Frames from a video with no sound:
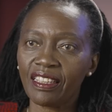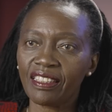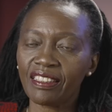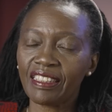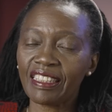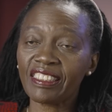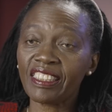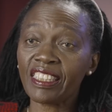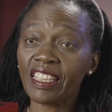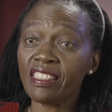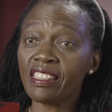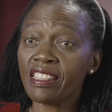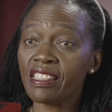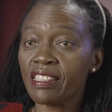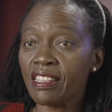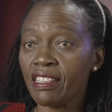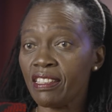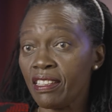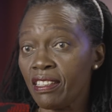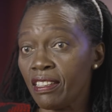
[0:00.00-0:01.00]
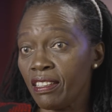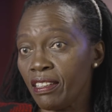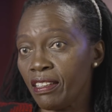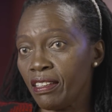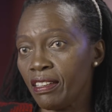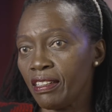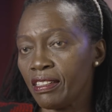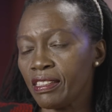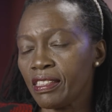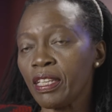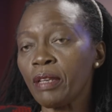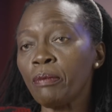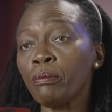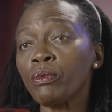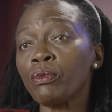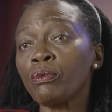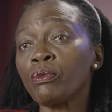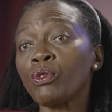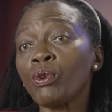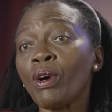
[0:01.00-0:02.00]
The Gen Z
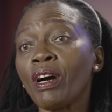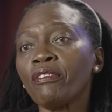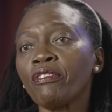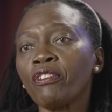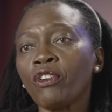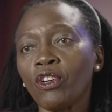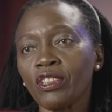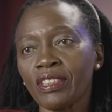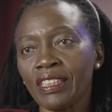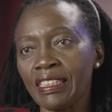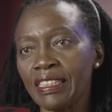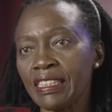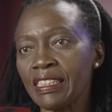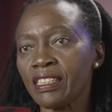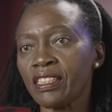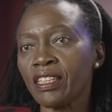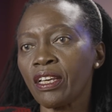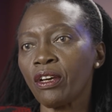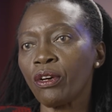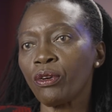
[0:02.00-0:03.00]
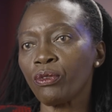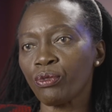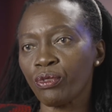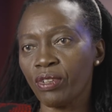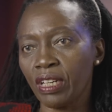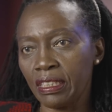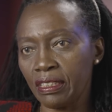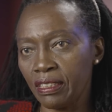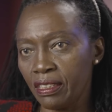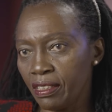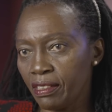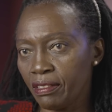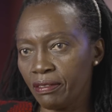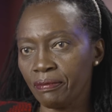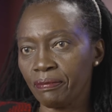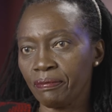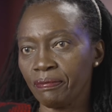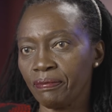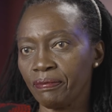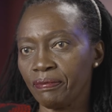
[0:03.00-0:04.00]
seem to have gotten it right.
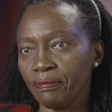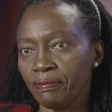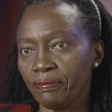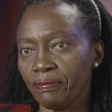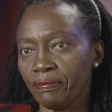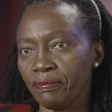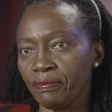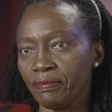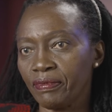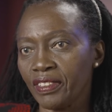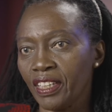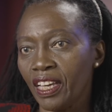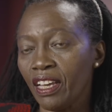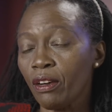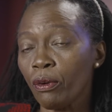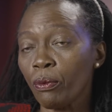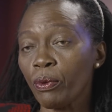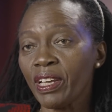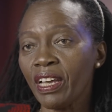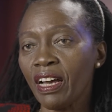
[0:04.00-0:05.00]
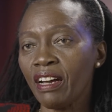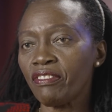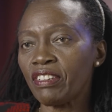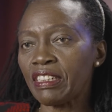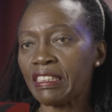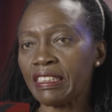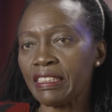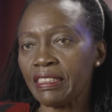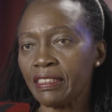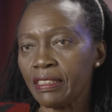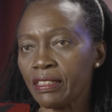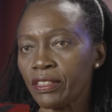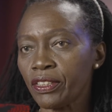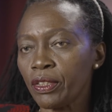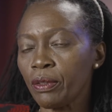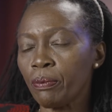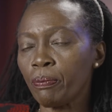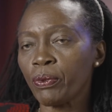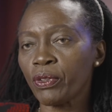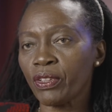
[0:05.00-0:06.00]
We have a
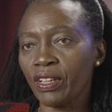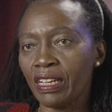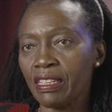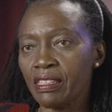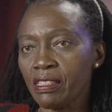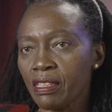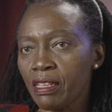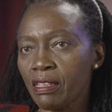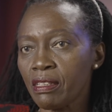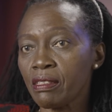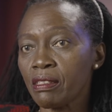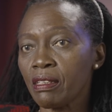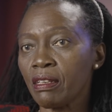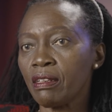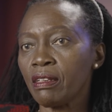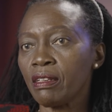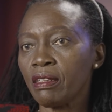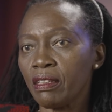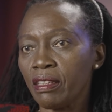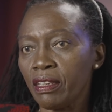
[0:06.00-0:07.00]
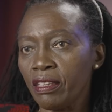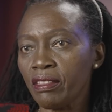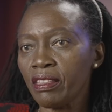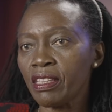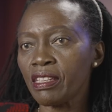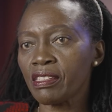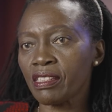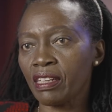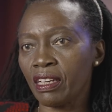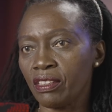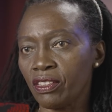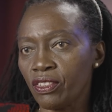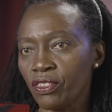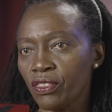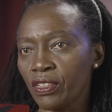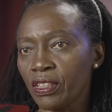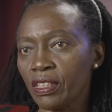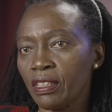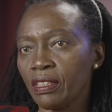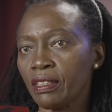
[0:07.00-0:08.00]
leadership crisis in this
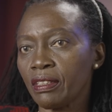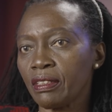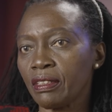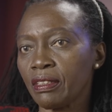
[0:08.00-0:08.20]
country.